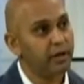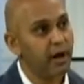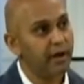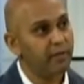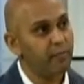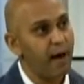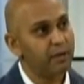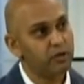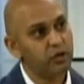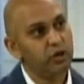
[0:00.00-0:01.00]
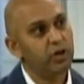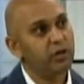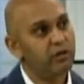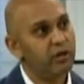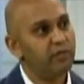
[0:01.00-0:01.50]
kind of match
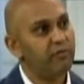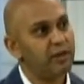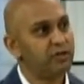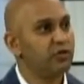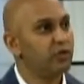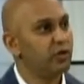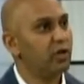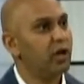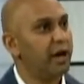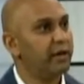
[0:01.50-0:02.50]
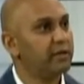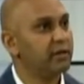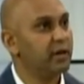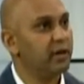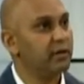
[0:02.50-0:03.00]
the investor to the client,
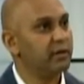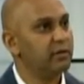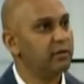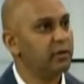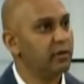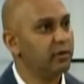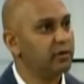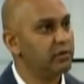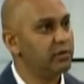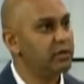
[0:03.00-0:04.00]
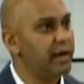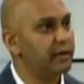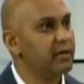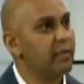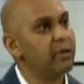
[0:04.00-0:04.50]
to the
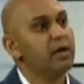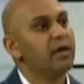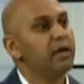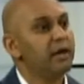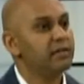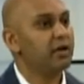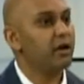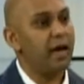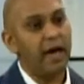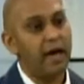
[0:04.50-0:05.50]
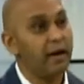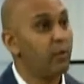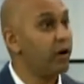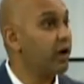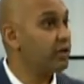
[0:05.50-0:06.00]
tenant up? Is it
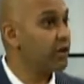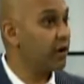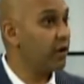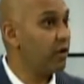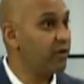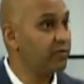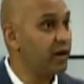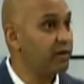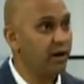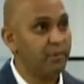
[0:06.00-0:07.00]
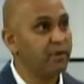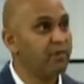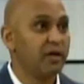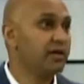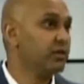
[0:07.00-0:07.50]
anywhere in Ontario you've done? You've
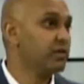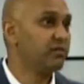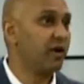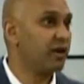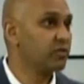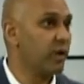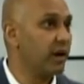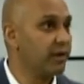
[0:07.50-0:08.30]
done deals as far as where?